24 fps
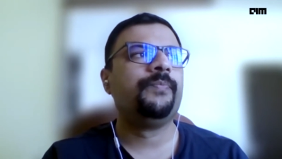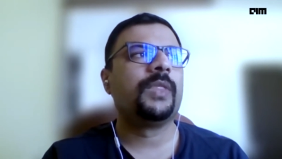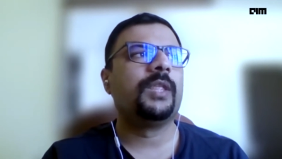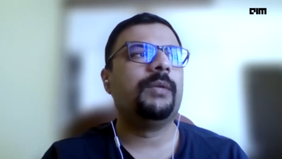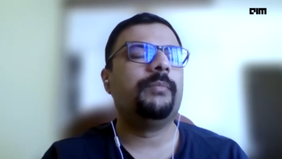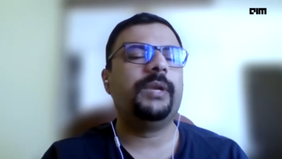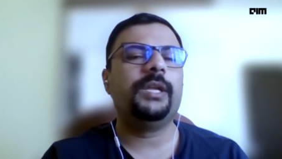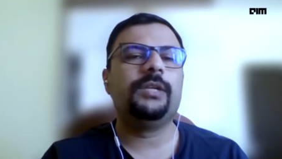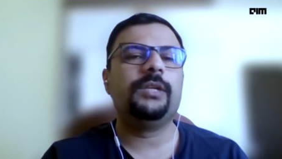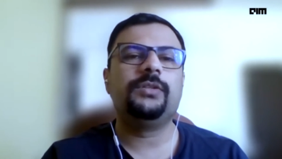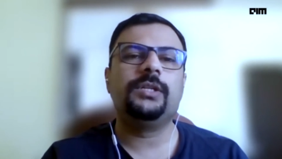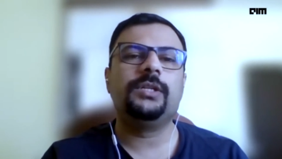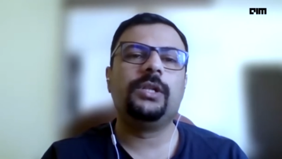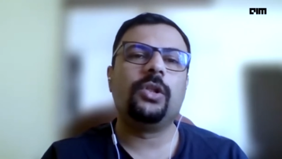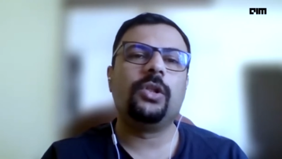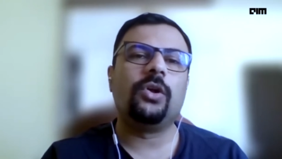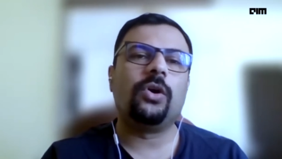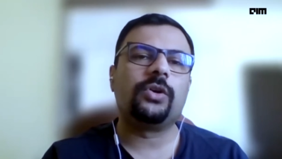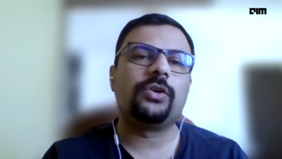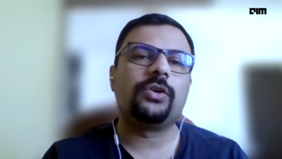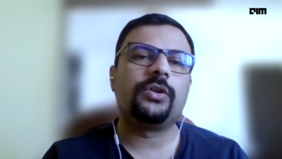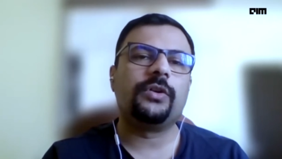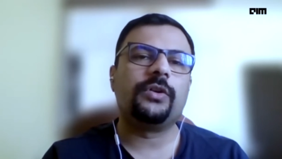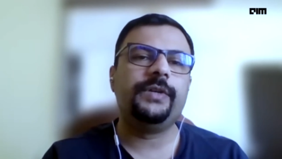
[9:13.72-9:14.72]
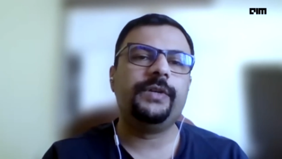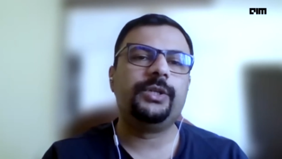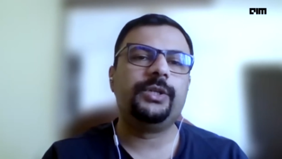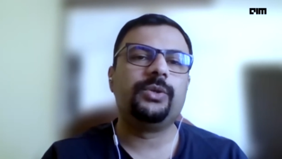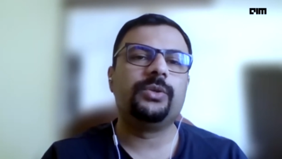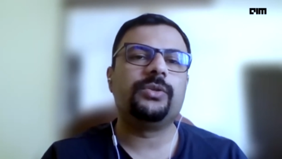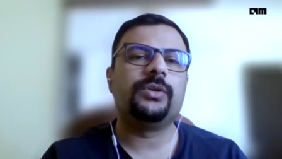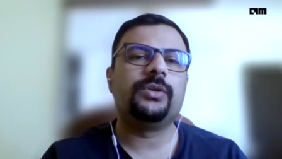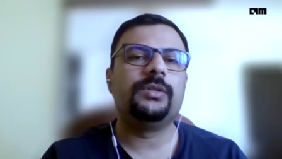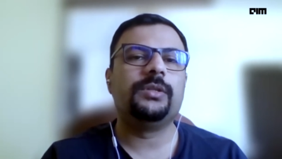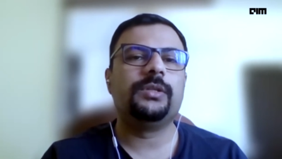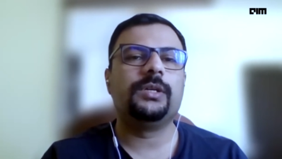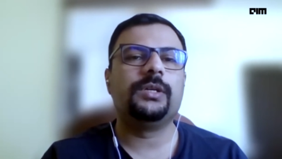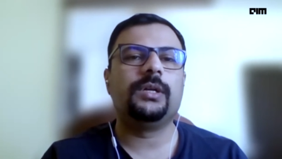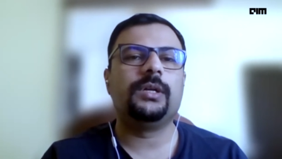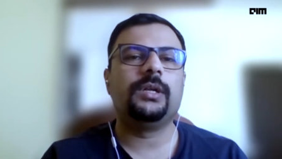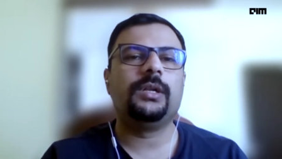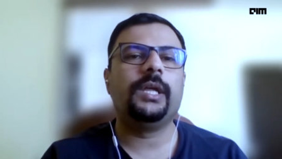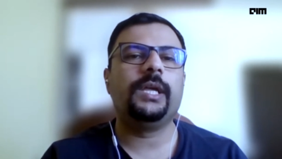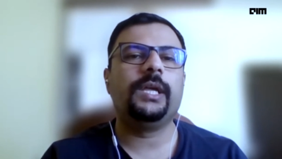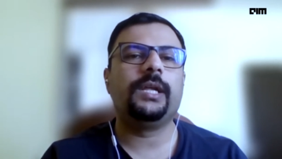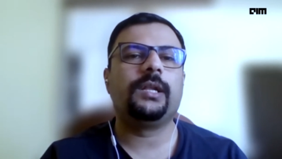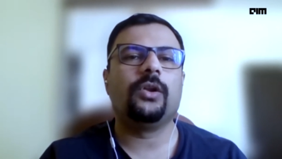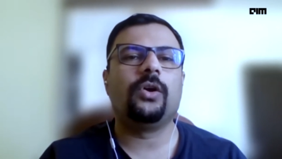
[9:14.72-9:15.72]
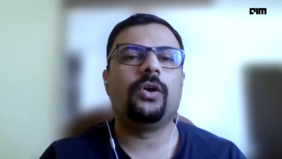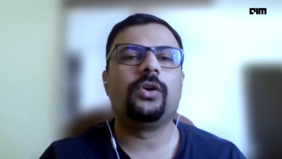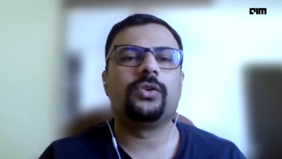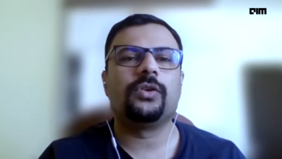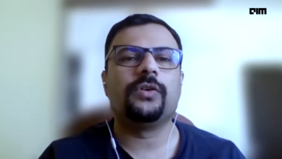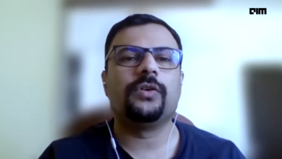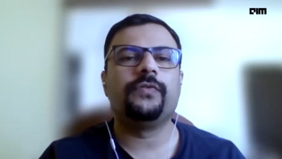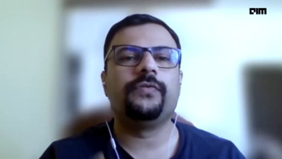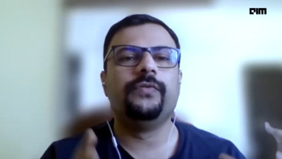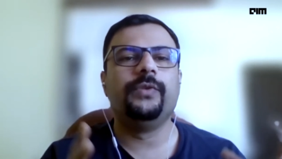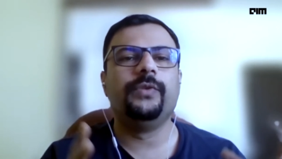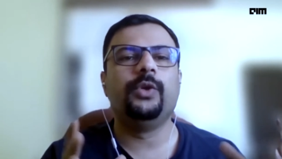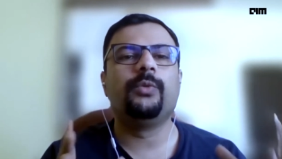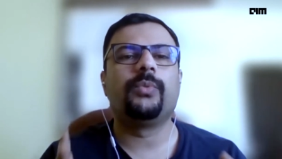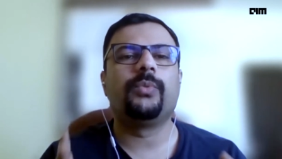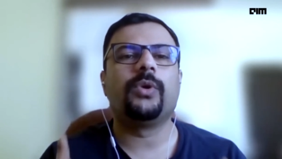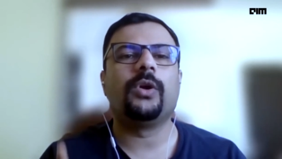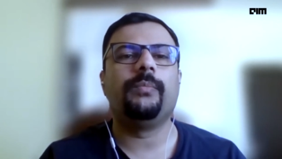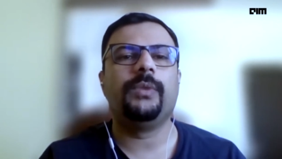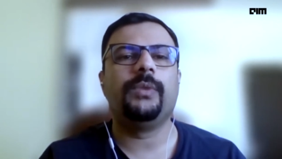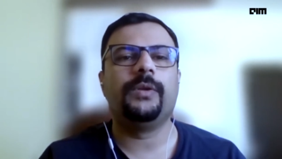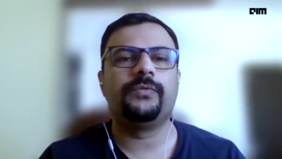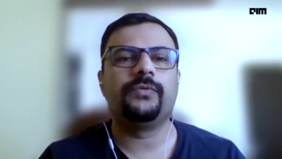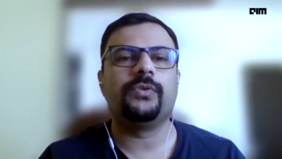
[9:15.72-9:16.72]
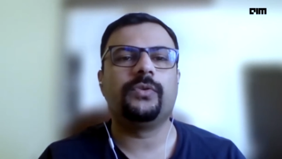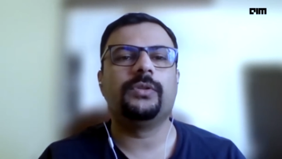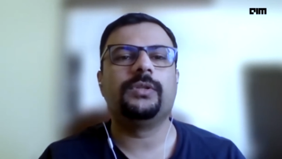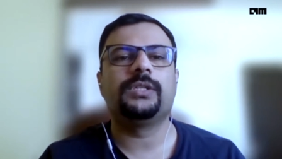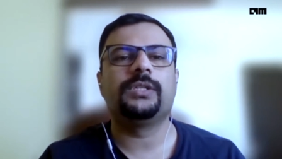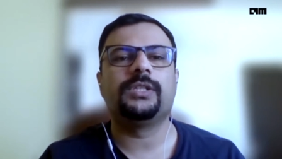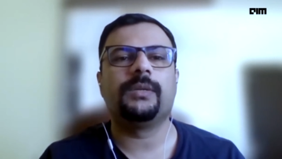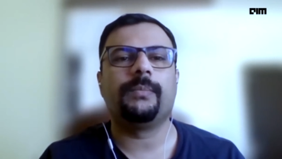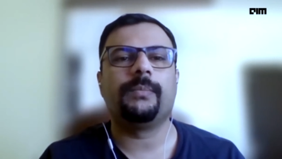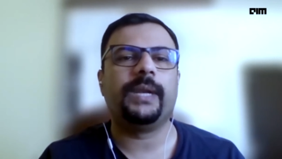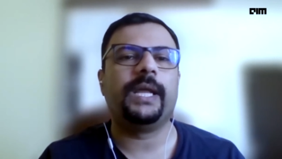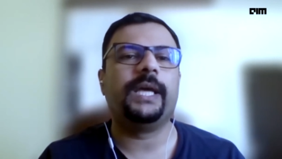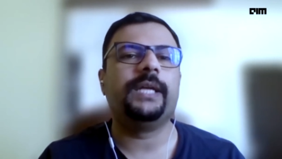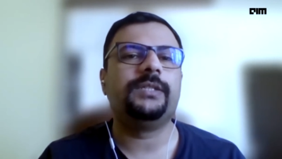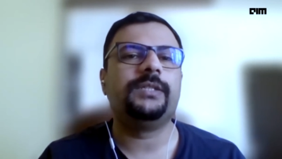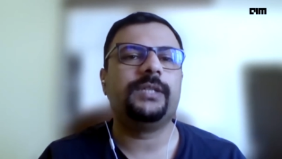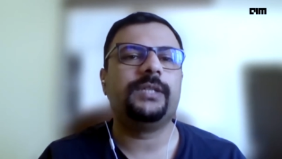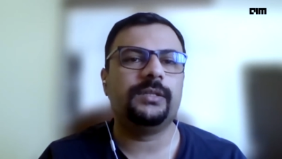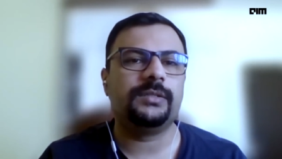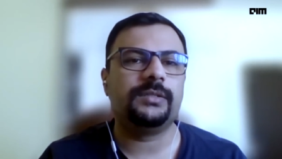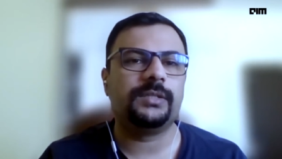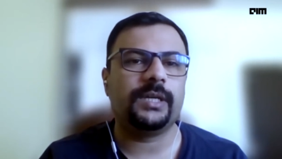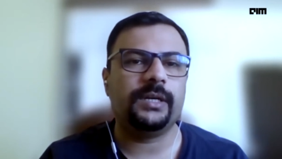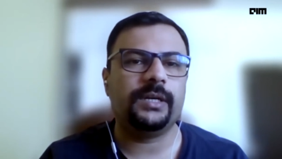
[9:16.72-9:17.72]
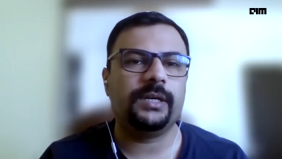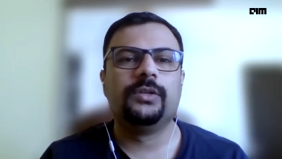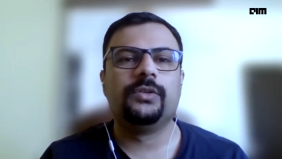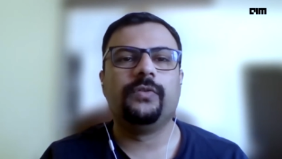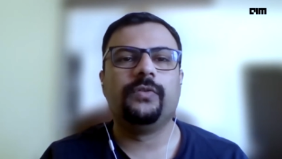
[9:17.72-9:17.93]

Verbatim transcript: brings in lot of issues on the, like lot of new problems on the supply chain side.